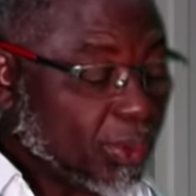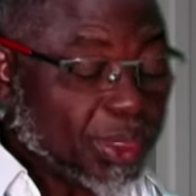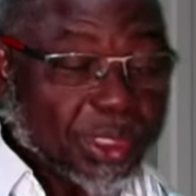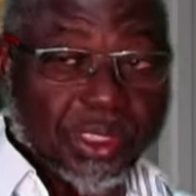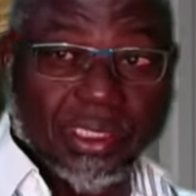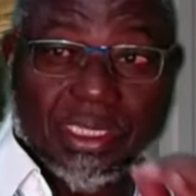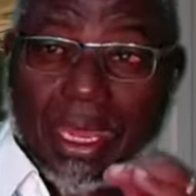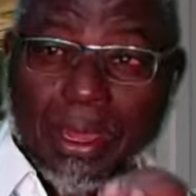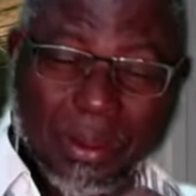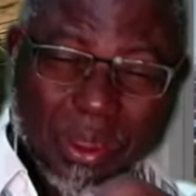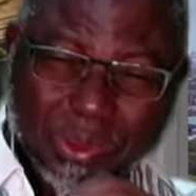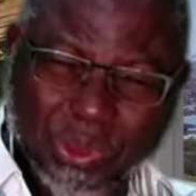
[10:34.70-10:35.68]
we see
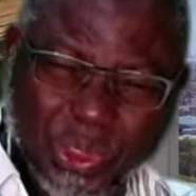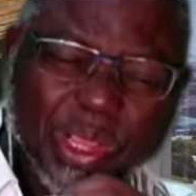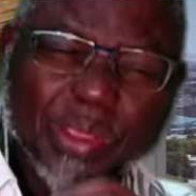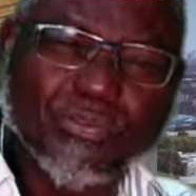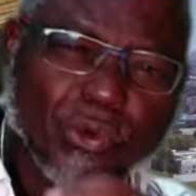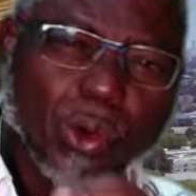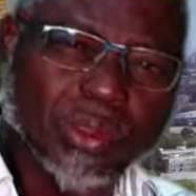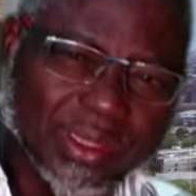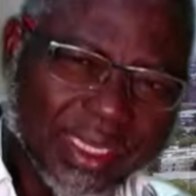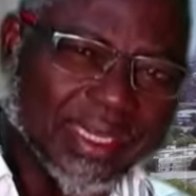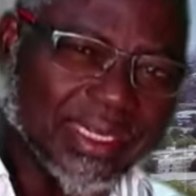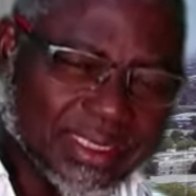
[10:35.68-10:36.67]
about four
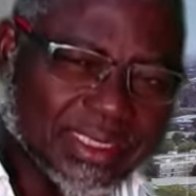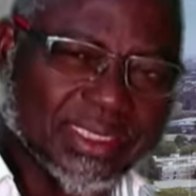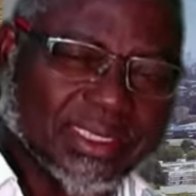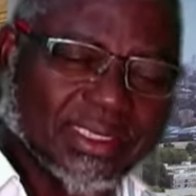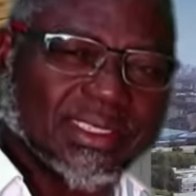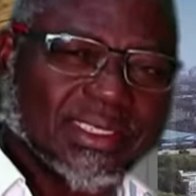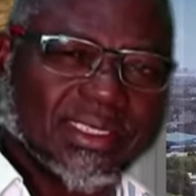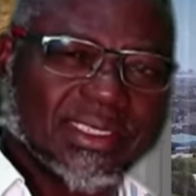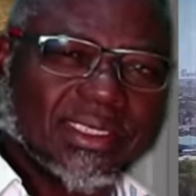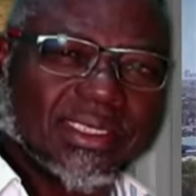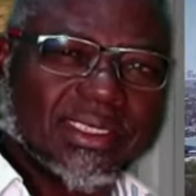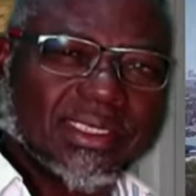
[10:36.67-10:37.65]
things
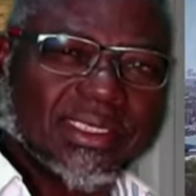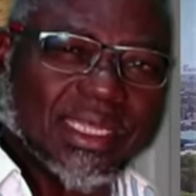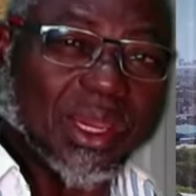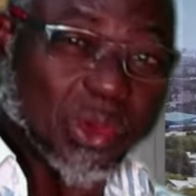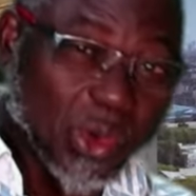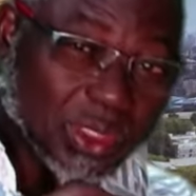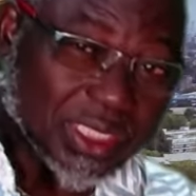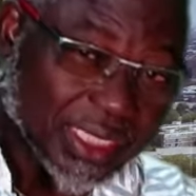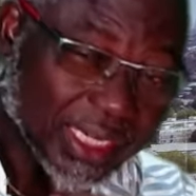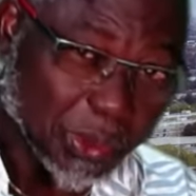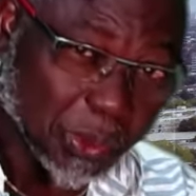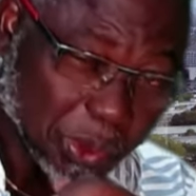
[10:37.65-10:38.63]
that God
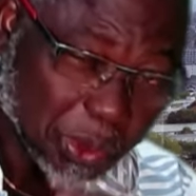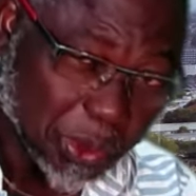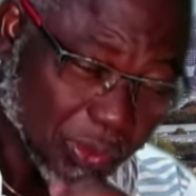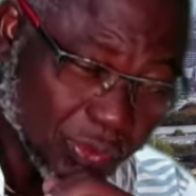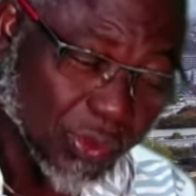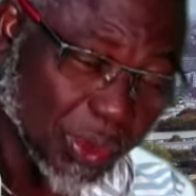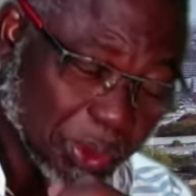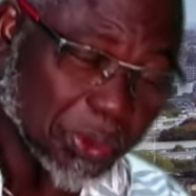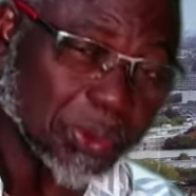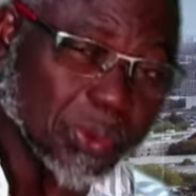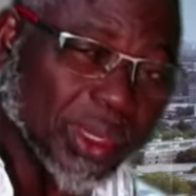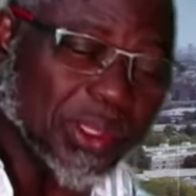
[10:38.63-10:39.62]
said He would do for
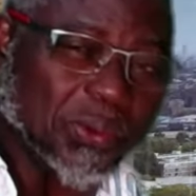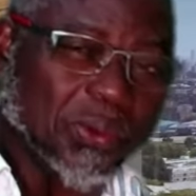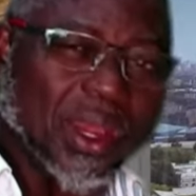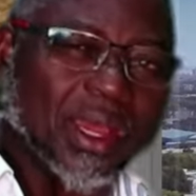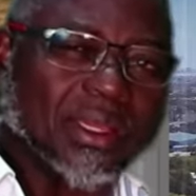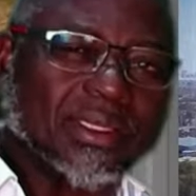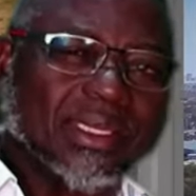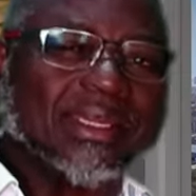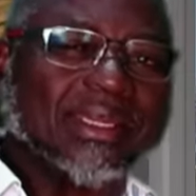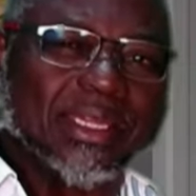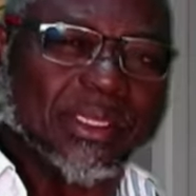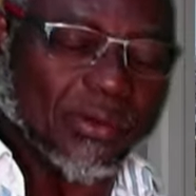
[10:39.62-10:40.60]
you when you are
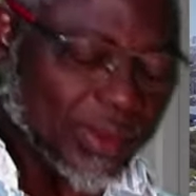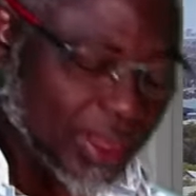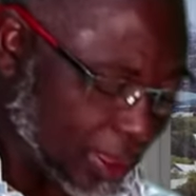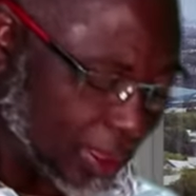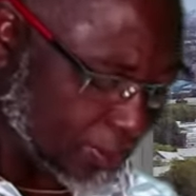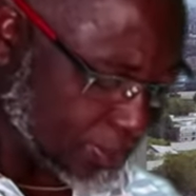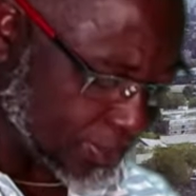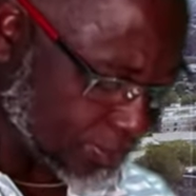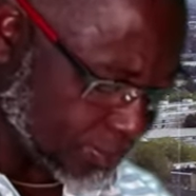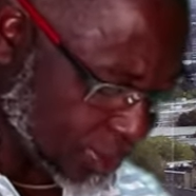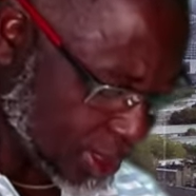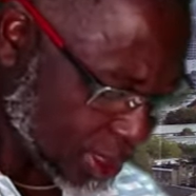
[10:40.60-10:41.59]
in need of help.
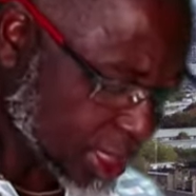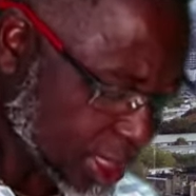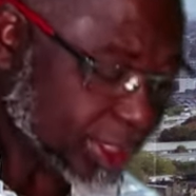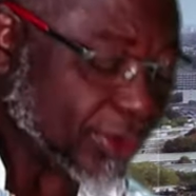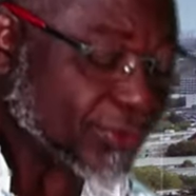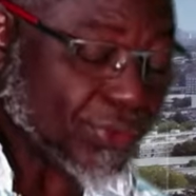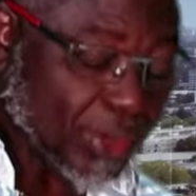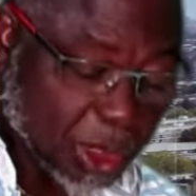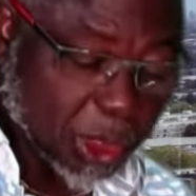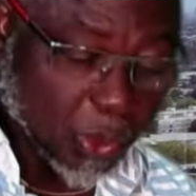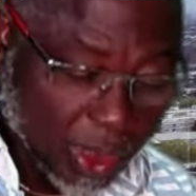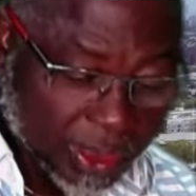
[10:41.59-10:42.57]
The
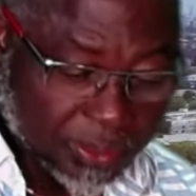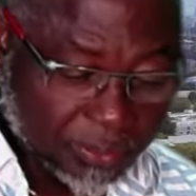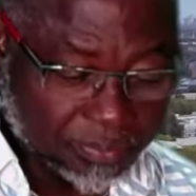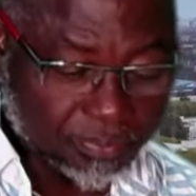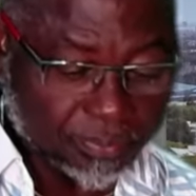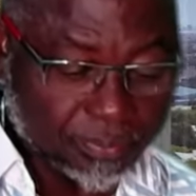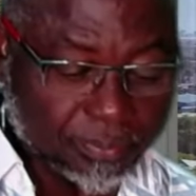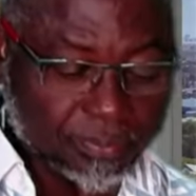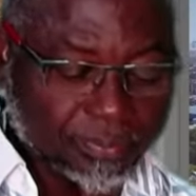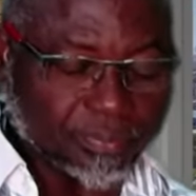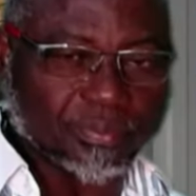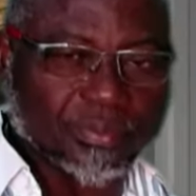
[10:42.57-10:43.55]
first one
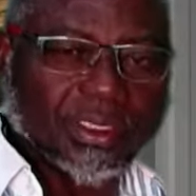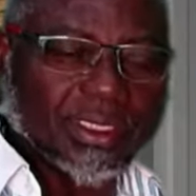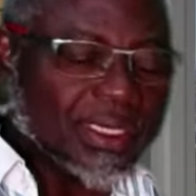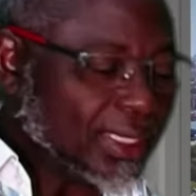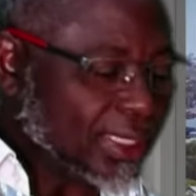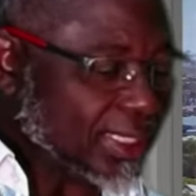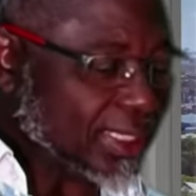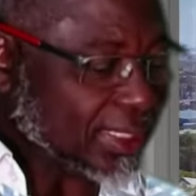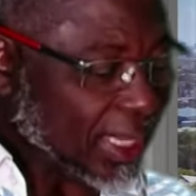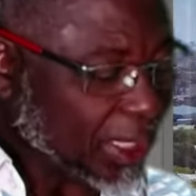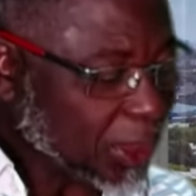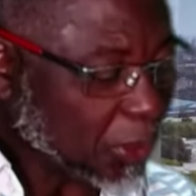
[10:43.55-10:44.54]
is
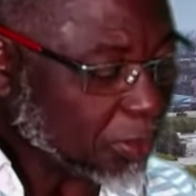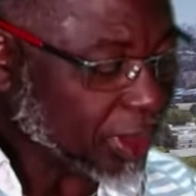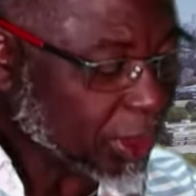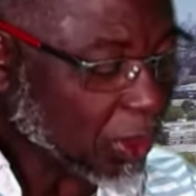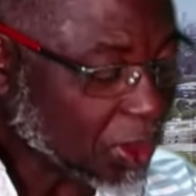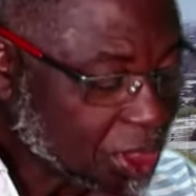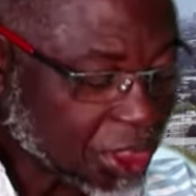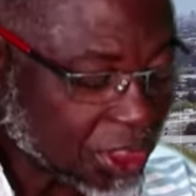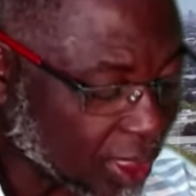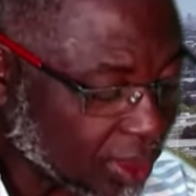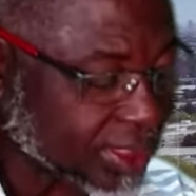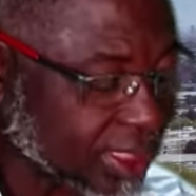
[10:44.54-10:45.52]
that He'll be your
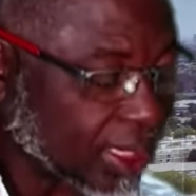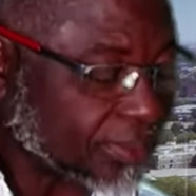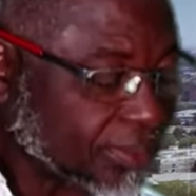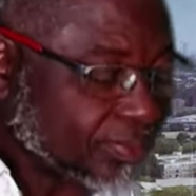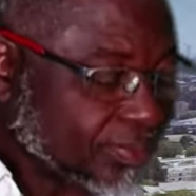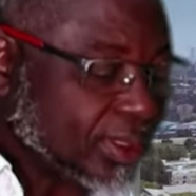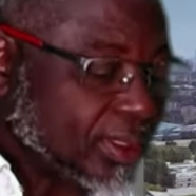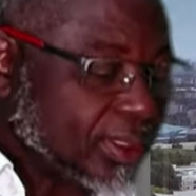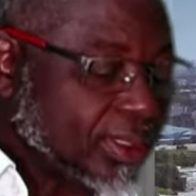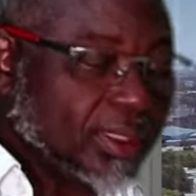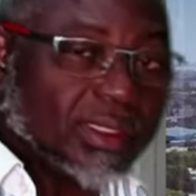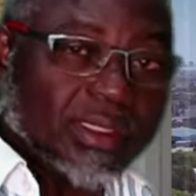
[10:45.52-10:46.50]
shelter.
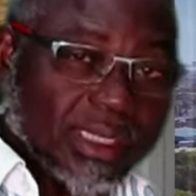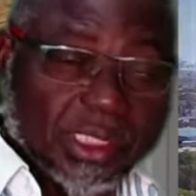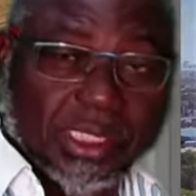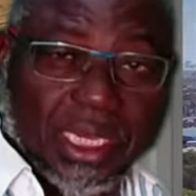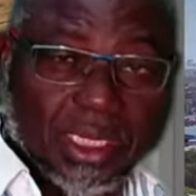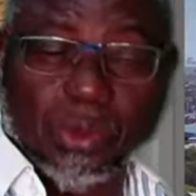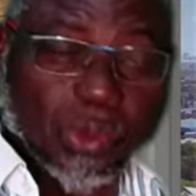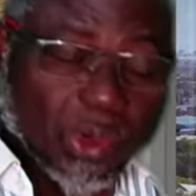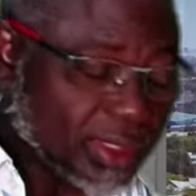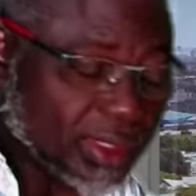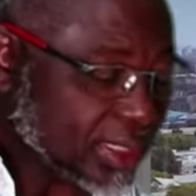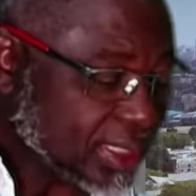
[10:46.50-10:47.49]
The second
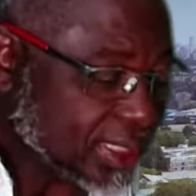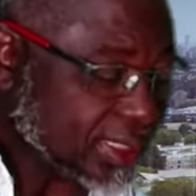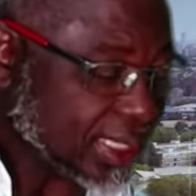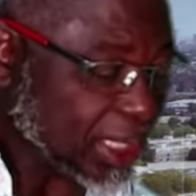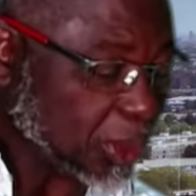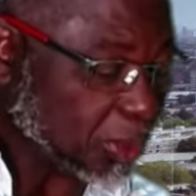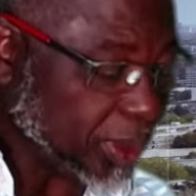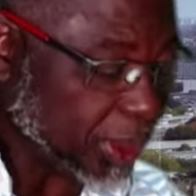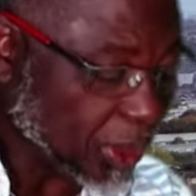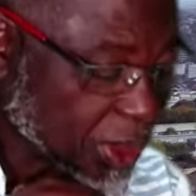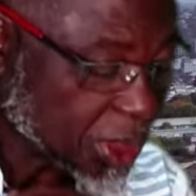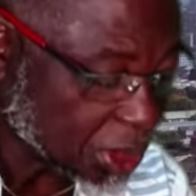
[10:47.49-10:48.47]
one is that He'll be
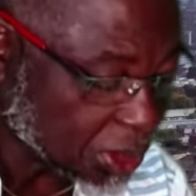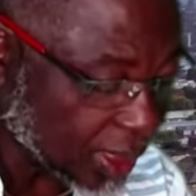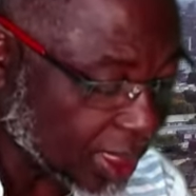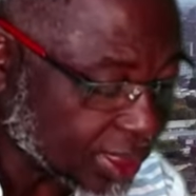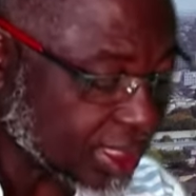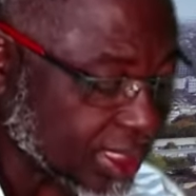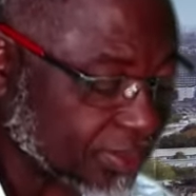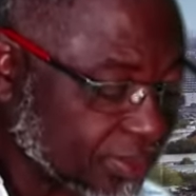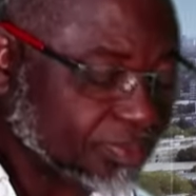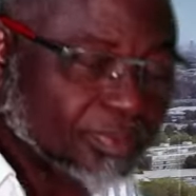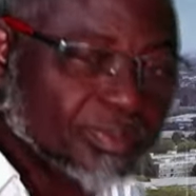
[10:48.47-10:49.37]
your strength.